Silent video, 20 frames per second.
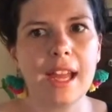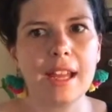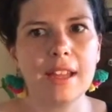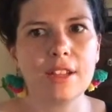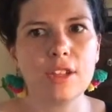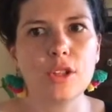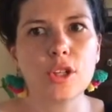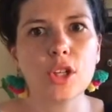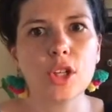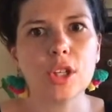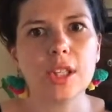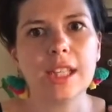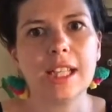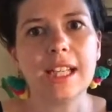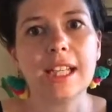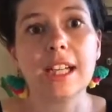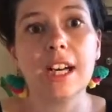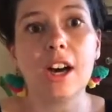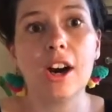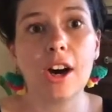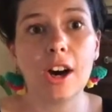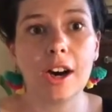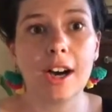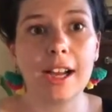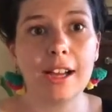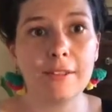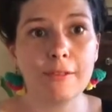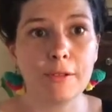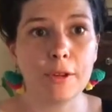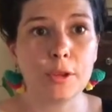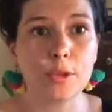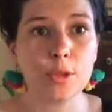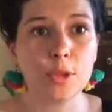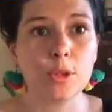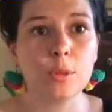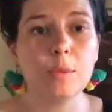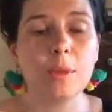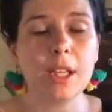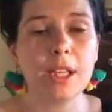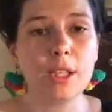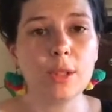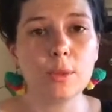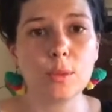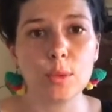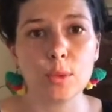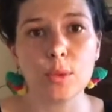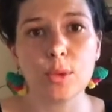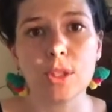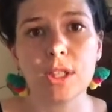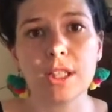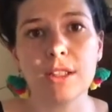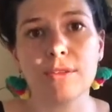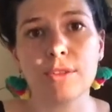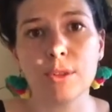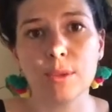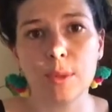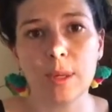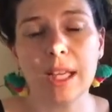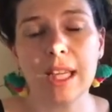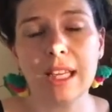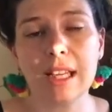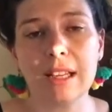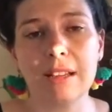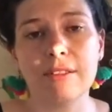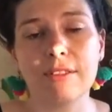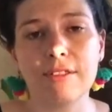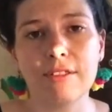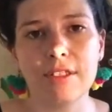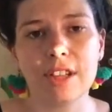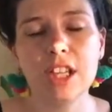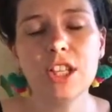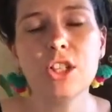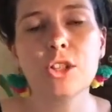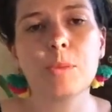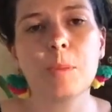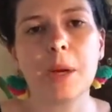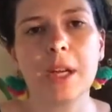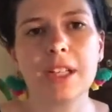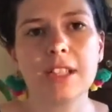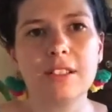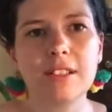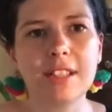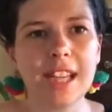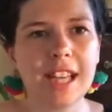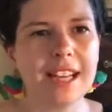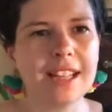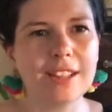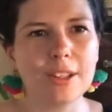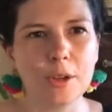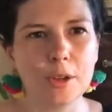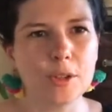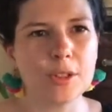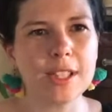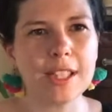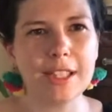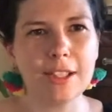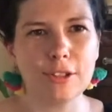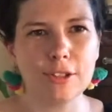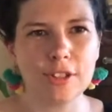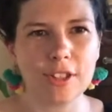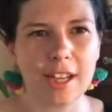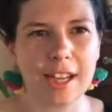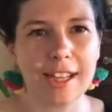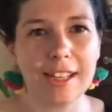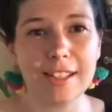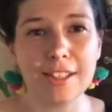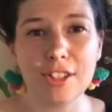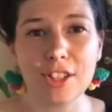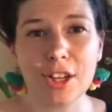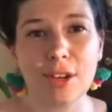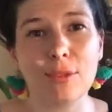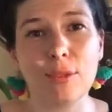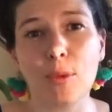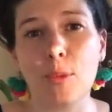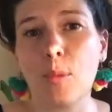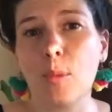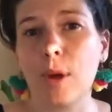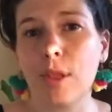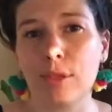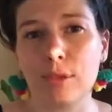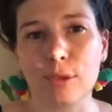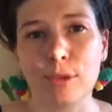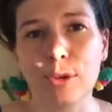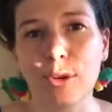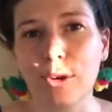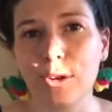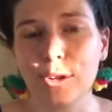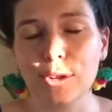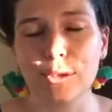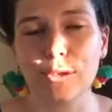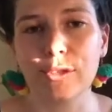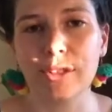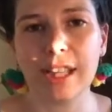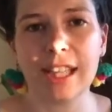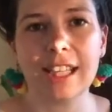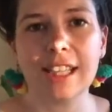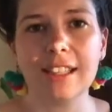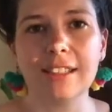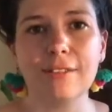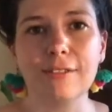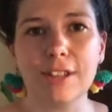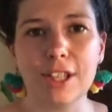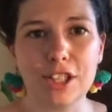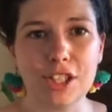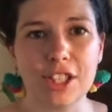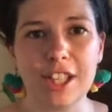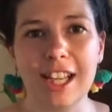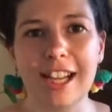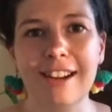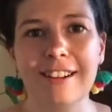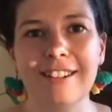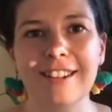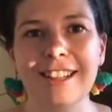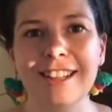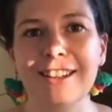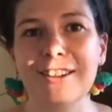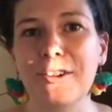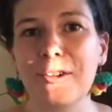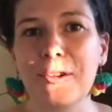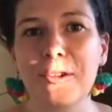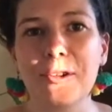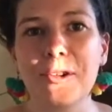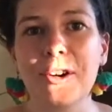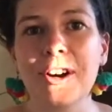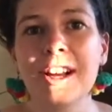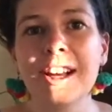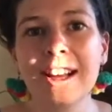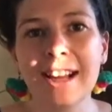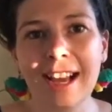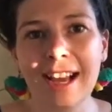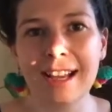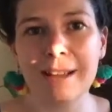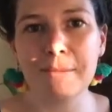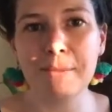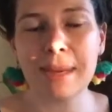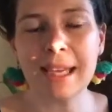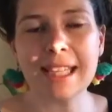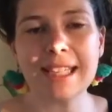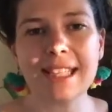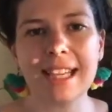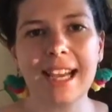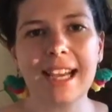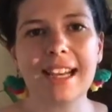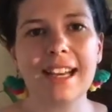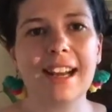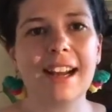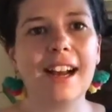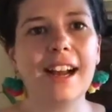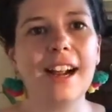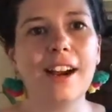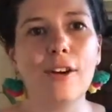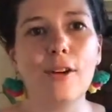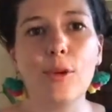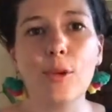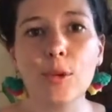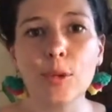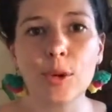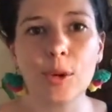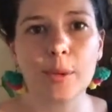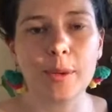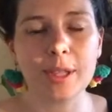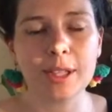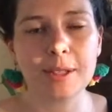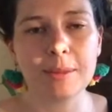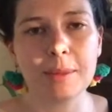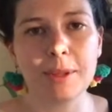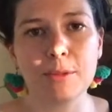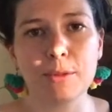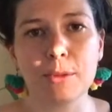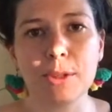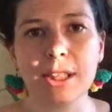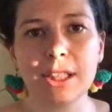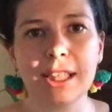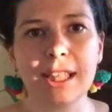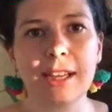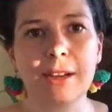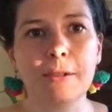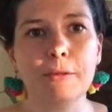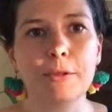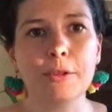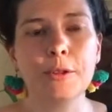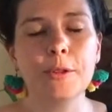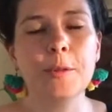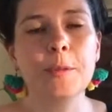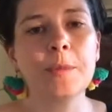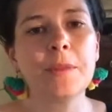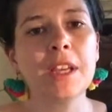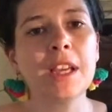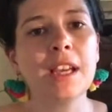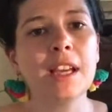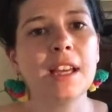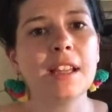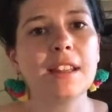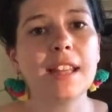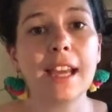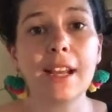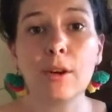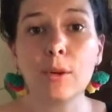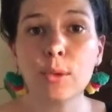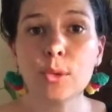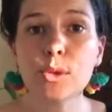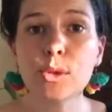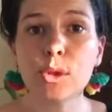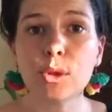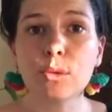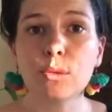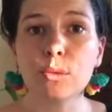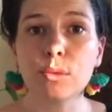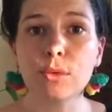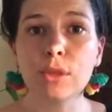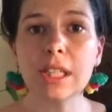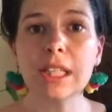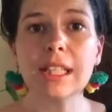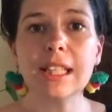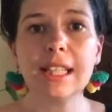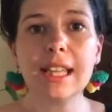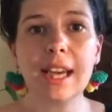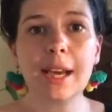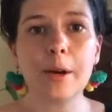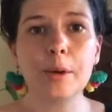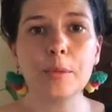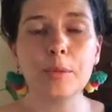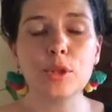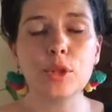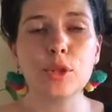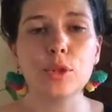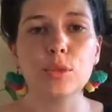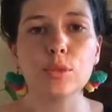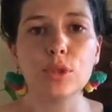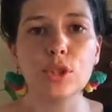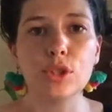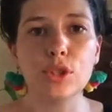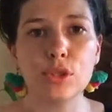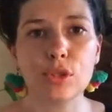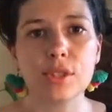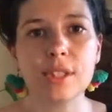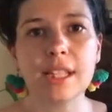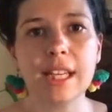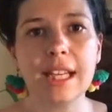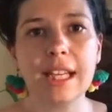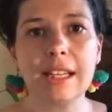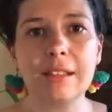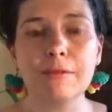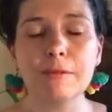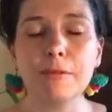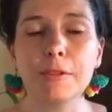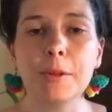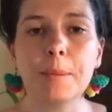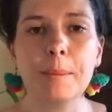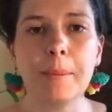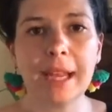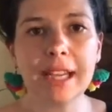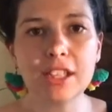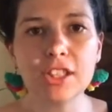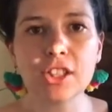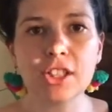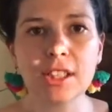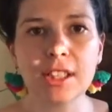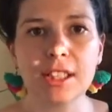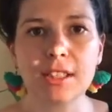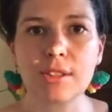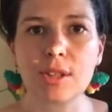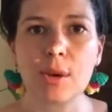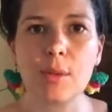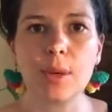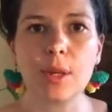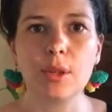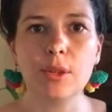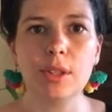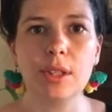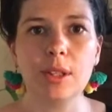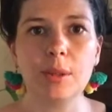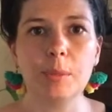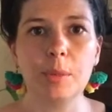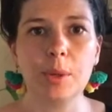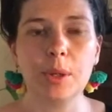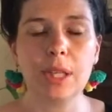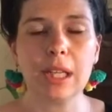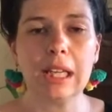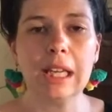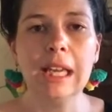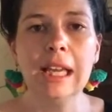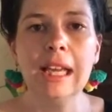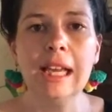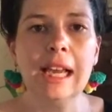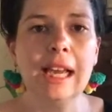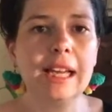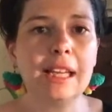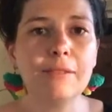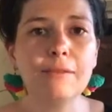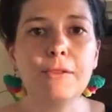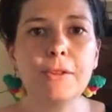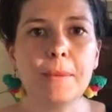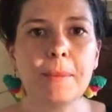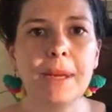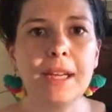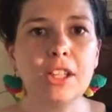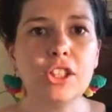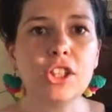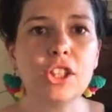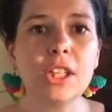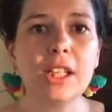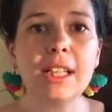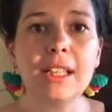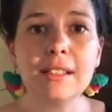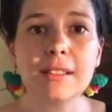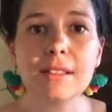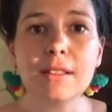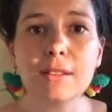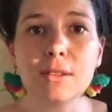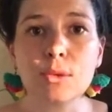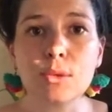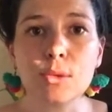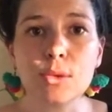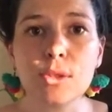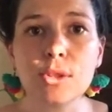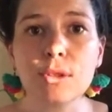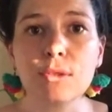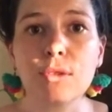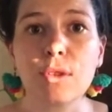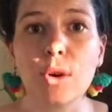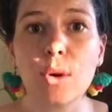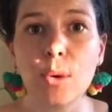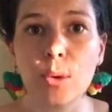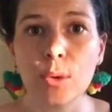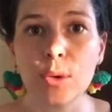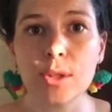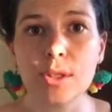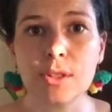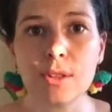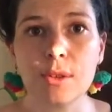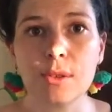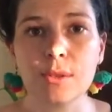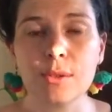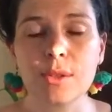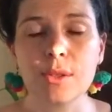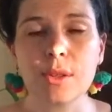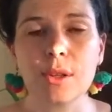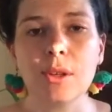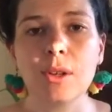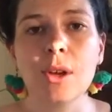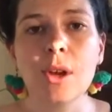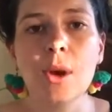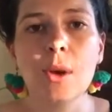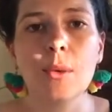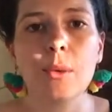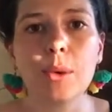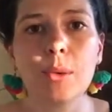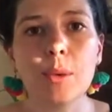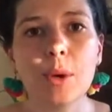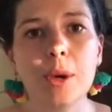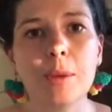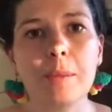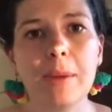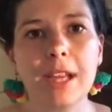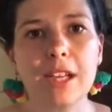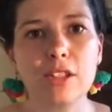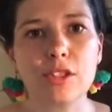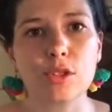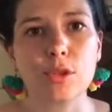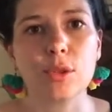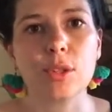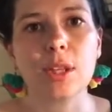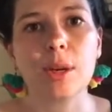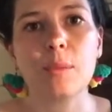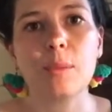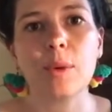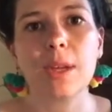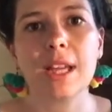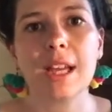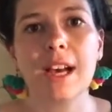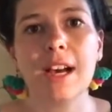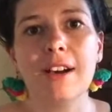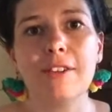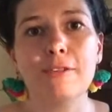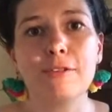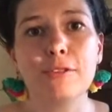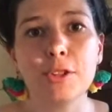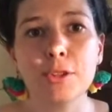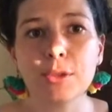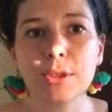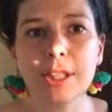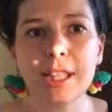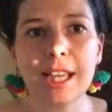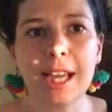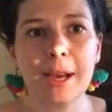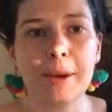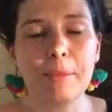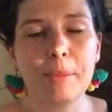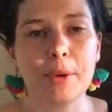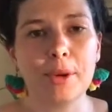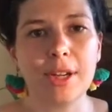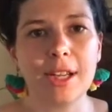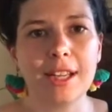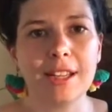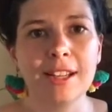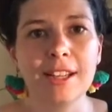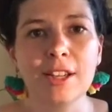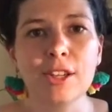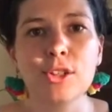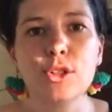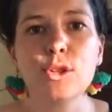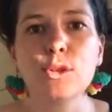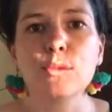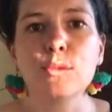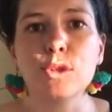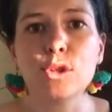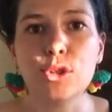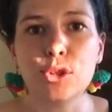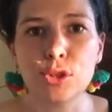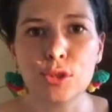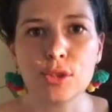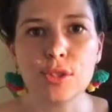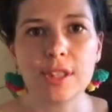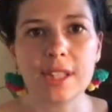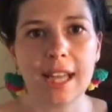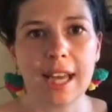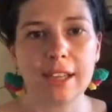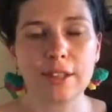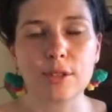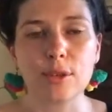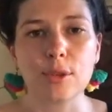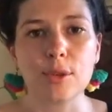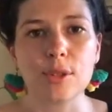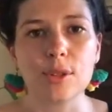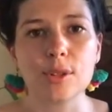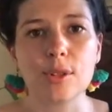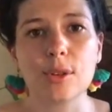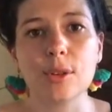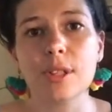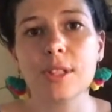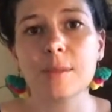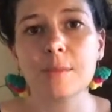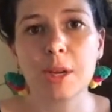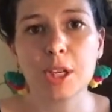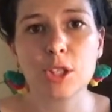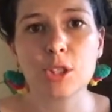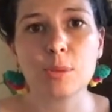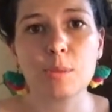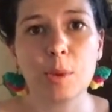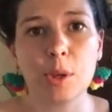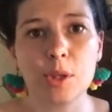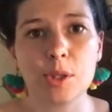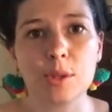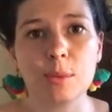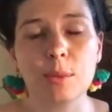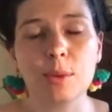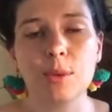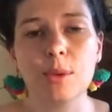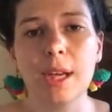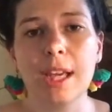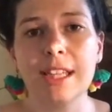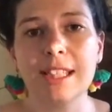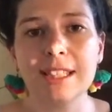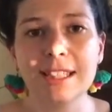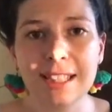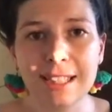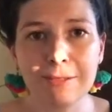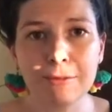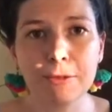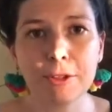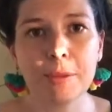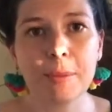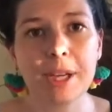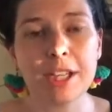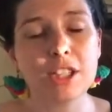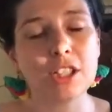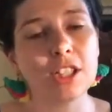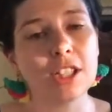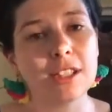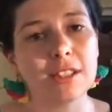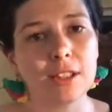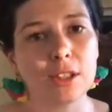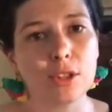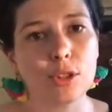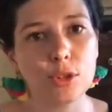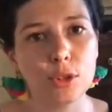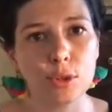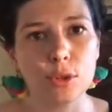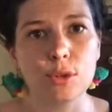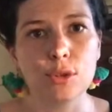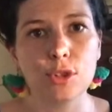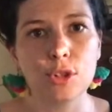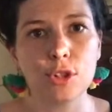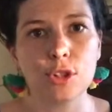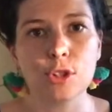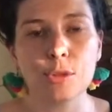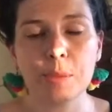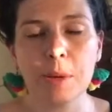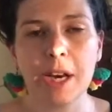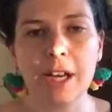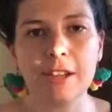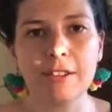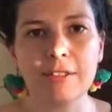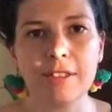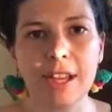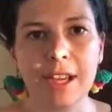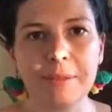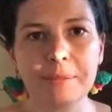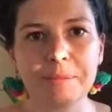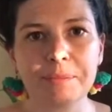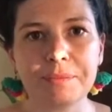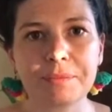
You're going to need a higher volume than you would if you were eating fish, but getting those in your diet in general, whether or not you're vegan, vegetarian, or a meat eater, are all going to be really helpful. They also really help to reduce any inflammation that's going on in the body. And inflammation is a source of cortisol. So we want to make sure that we are fueling our body to reduce that cortisol as much as possible. And inflammation is a huge, huge part of that.